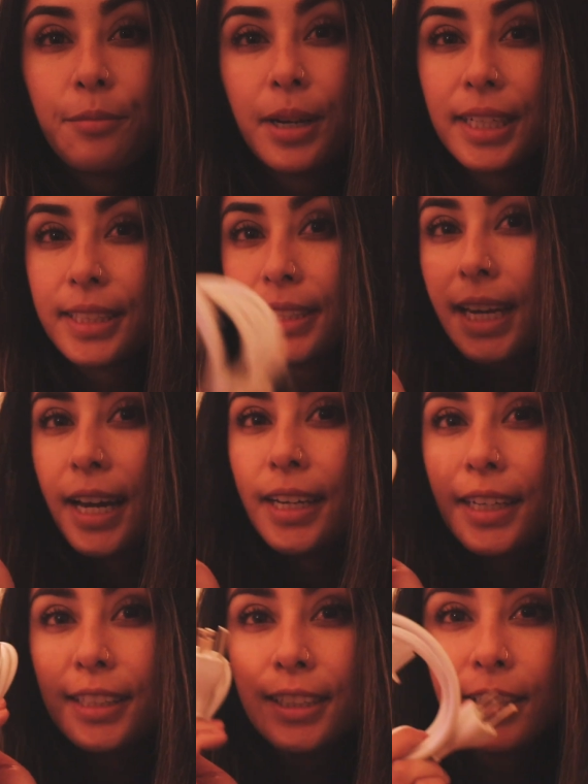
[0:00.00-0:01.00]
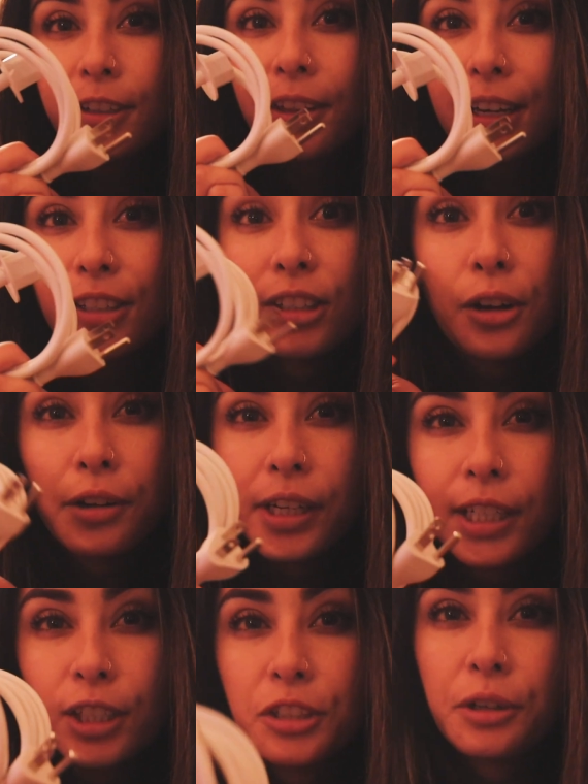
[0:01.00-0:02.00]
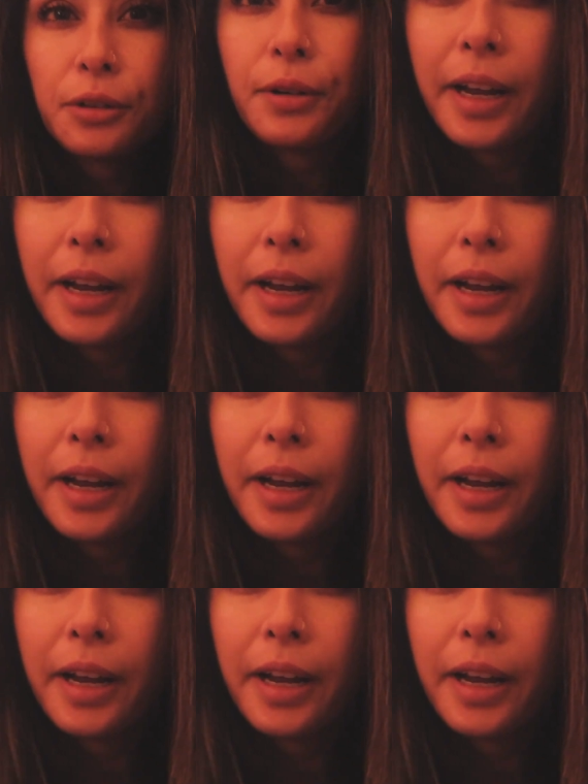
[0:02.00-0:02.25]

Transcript: I've been excited to do this, so I'm gonna do it